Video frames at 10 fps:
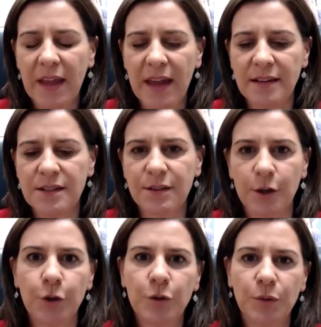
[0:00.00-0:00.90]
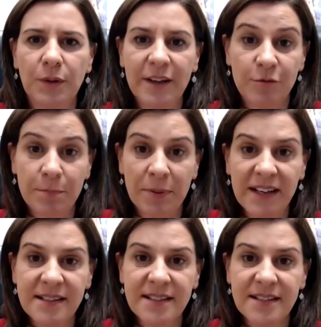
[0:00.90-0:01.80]
the local head of
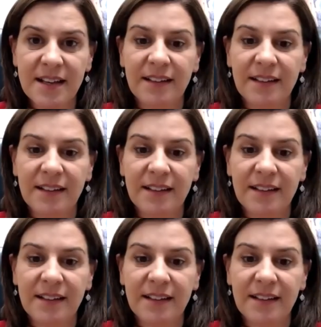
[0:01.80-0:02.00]
police